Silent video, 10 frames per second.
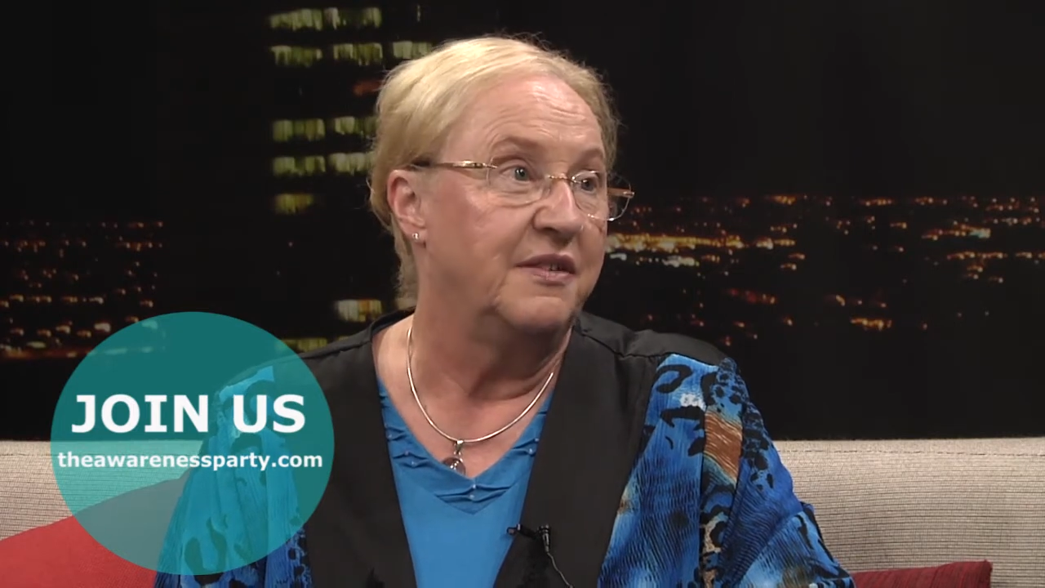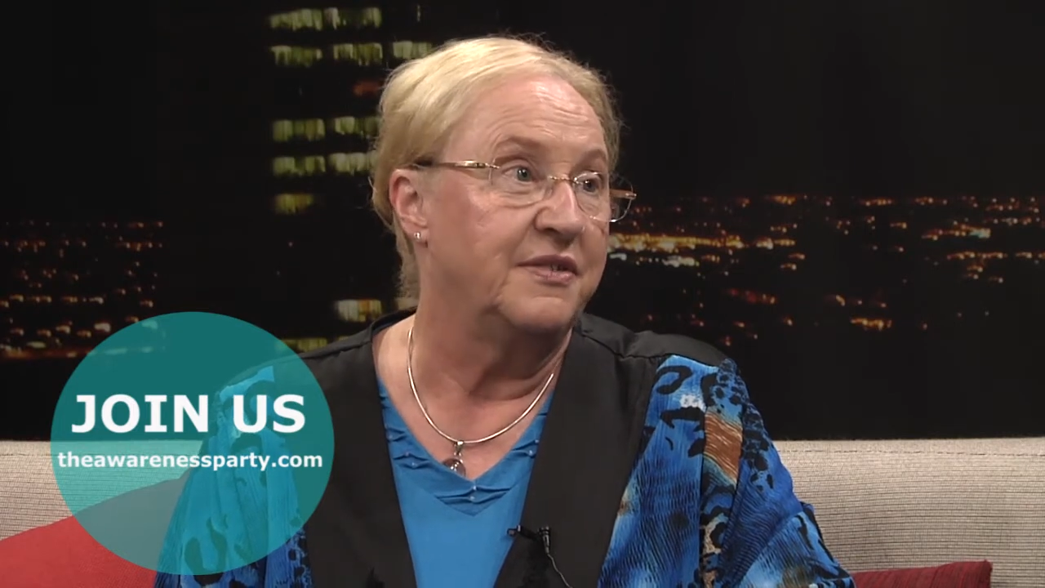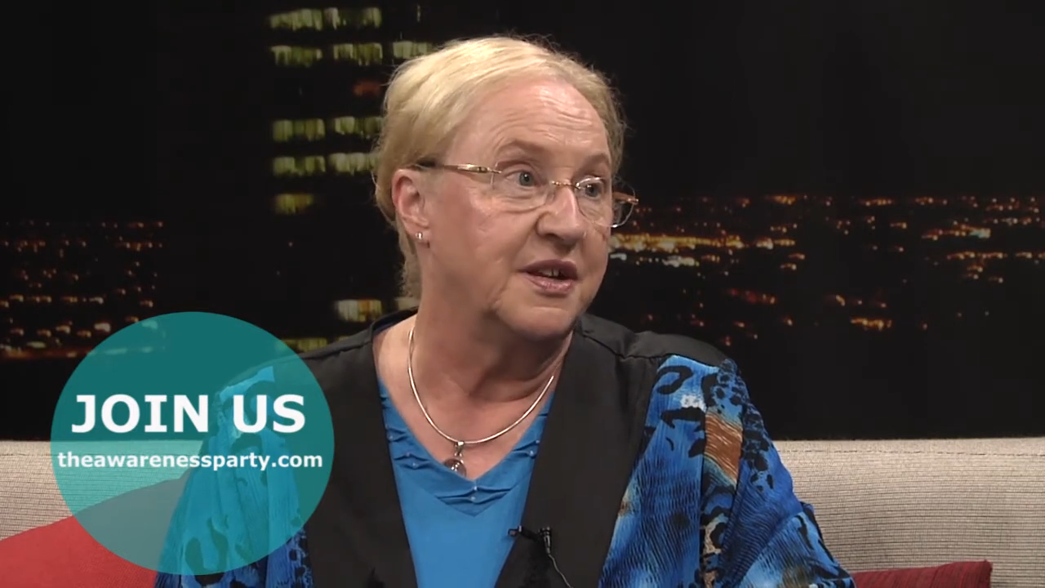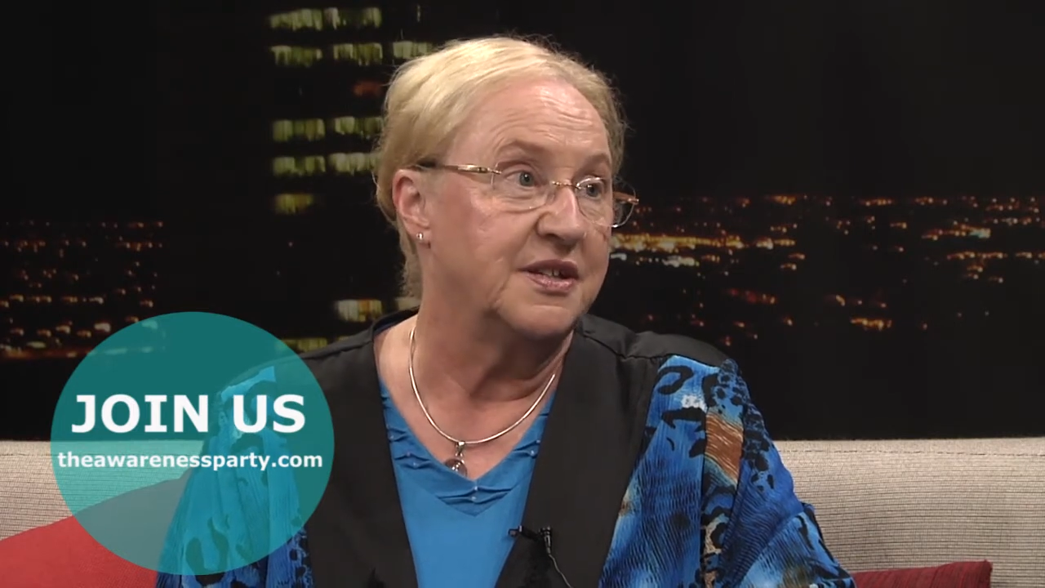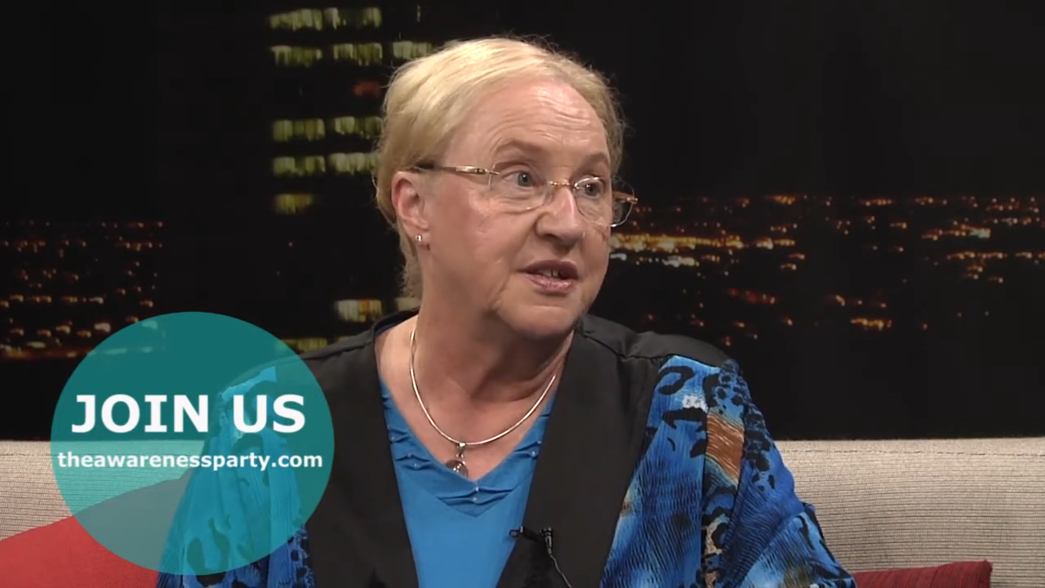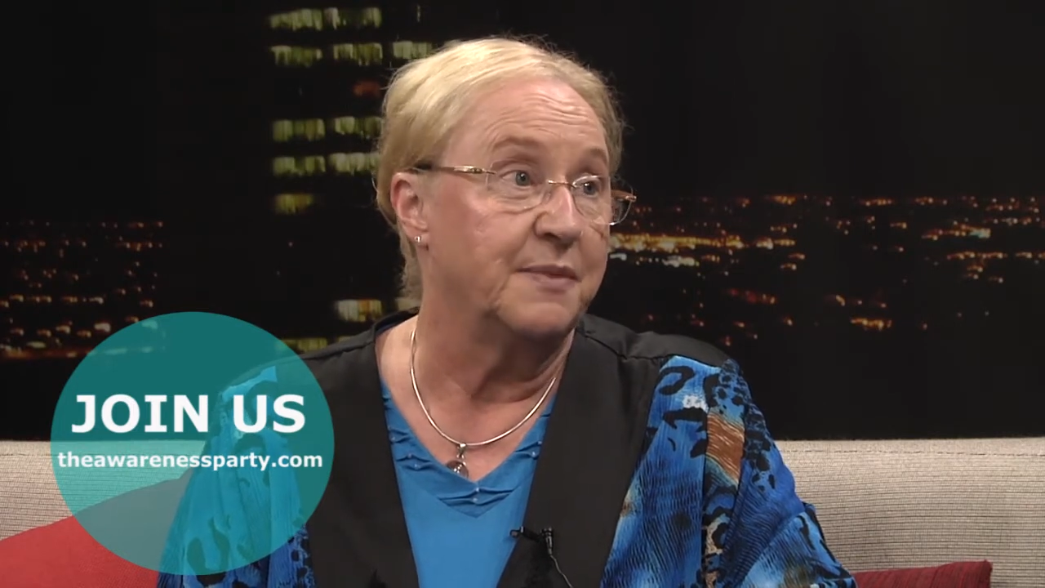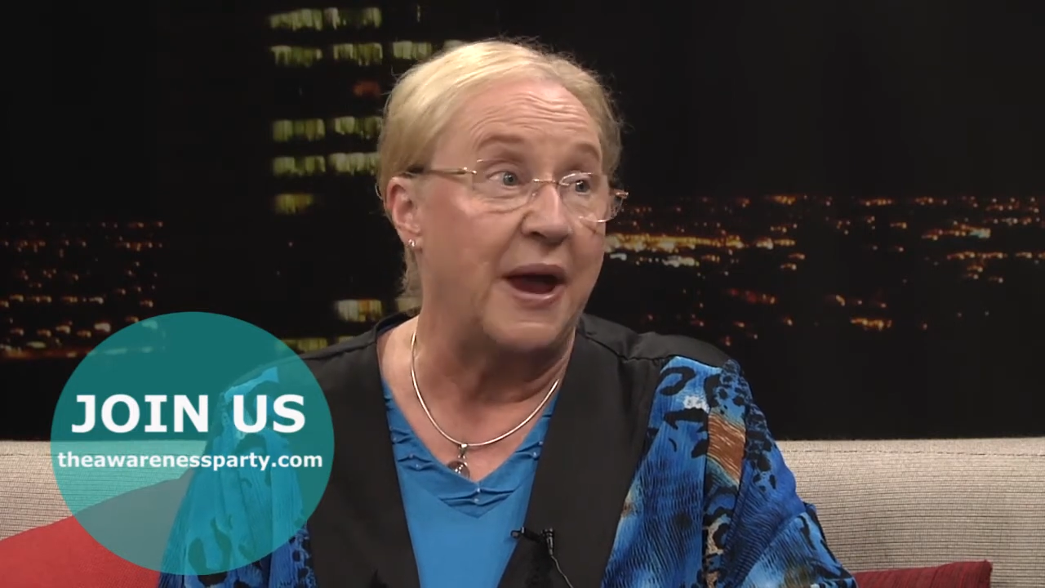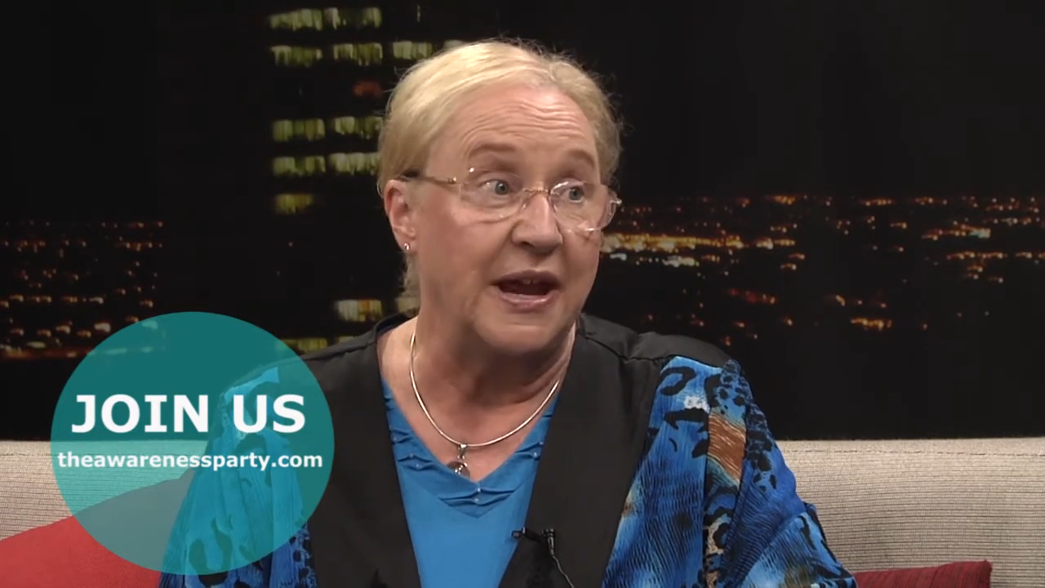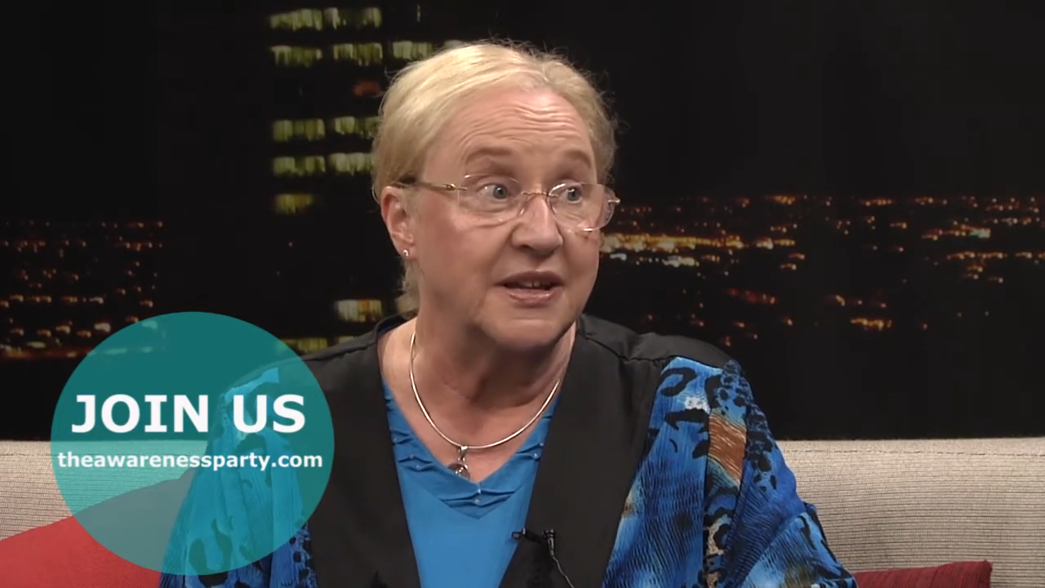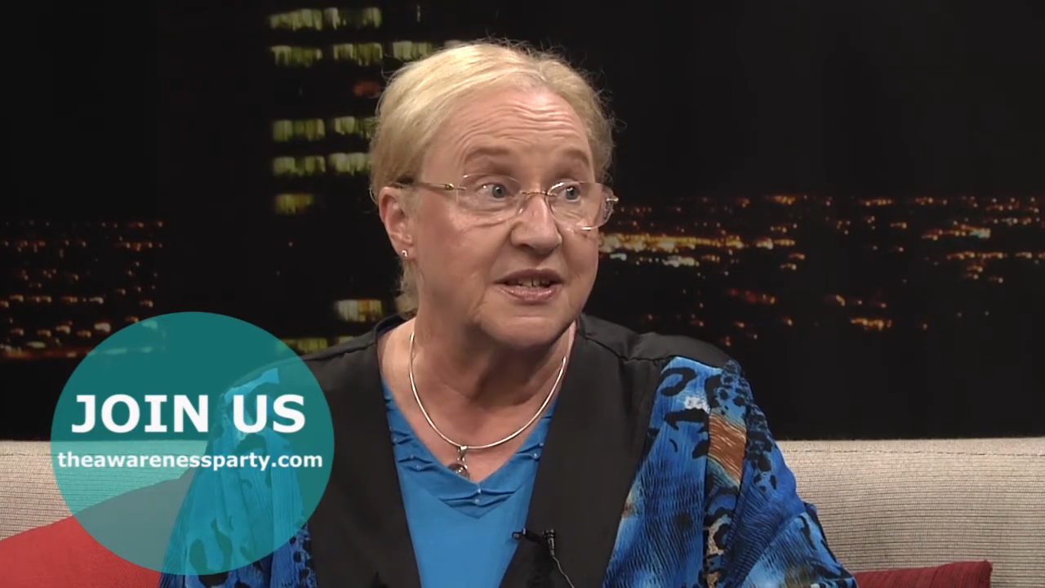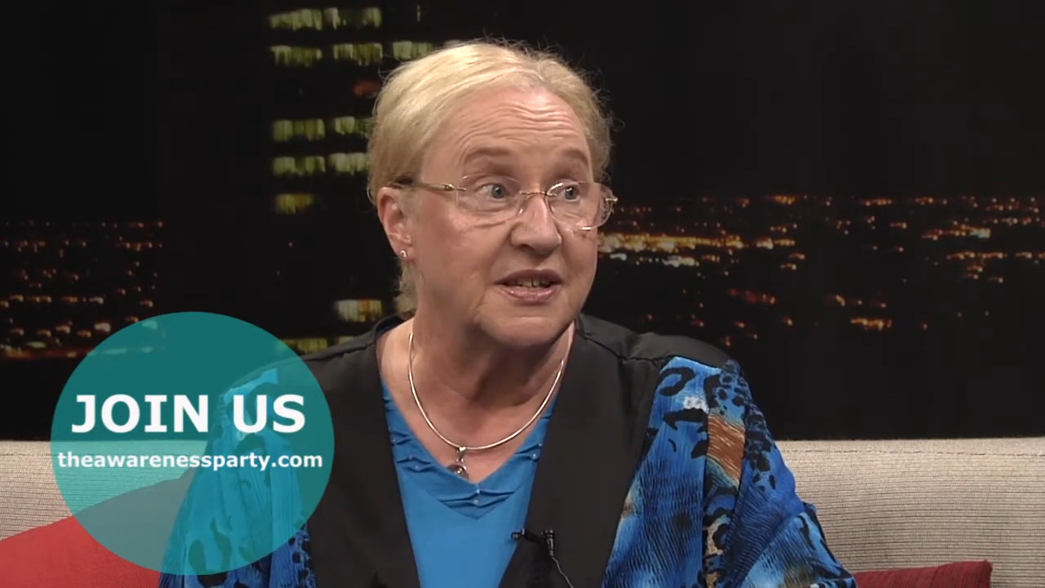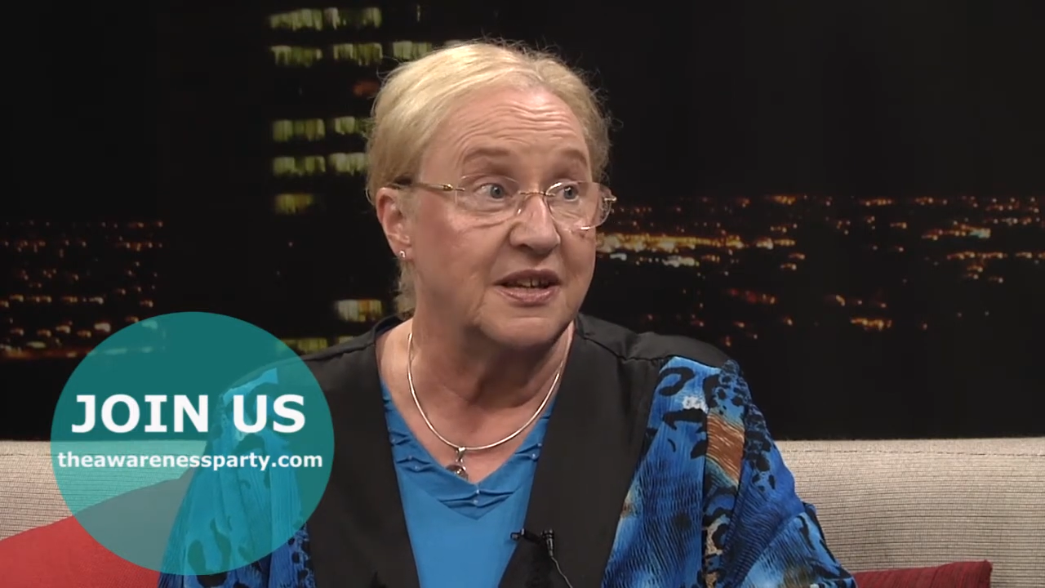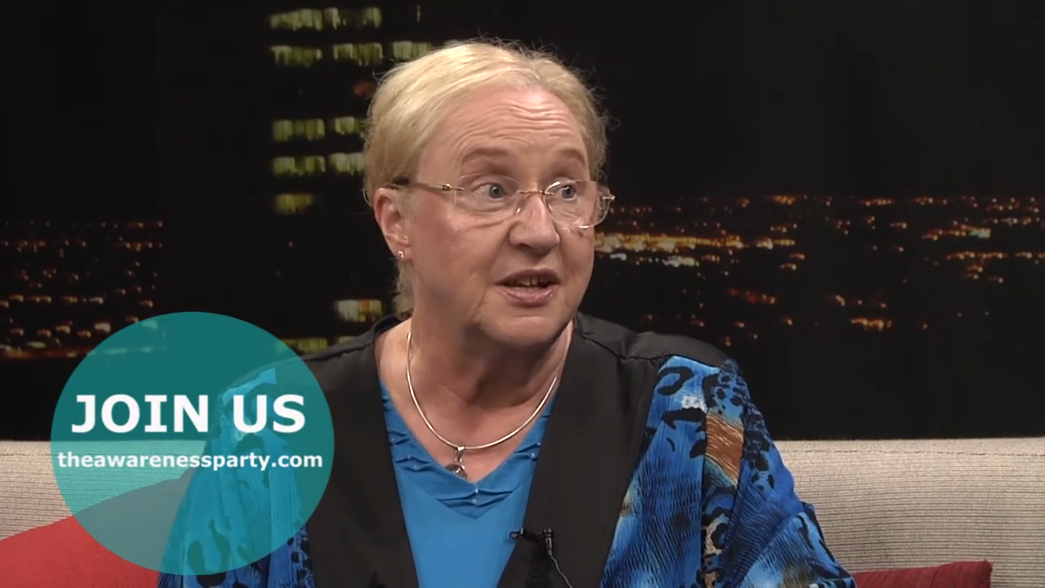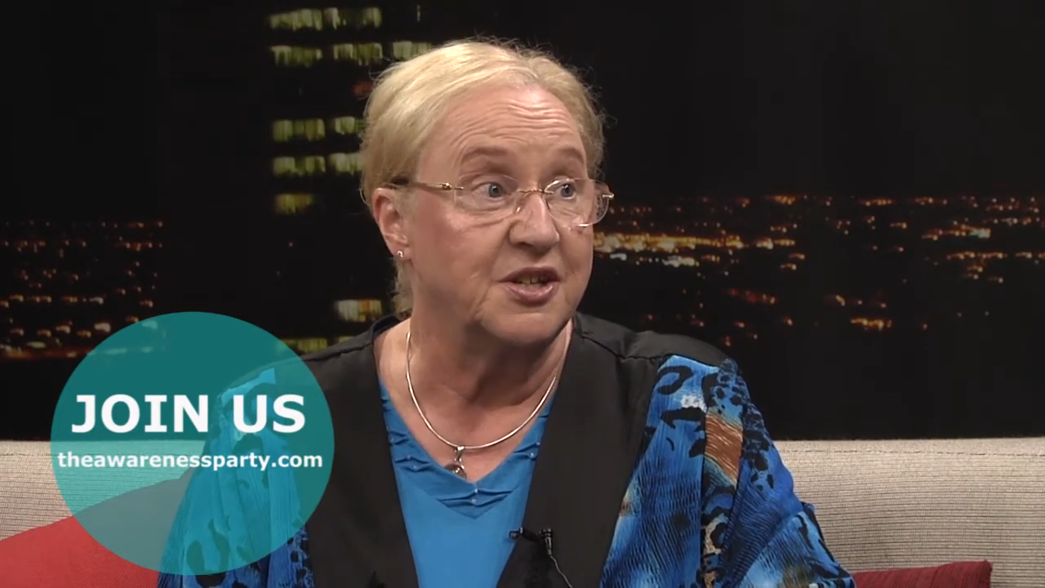that the banks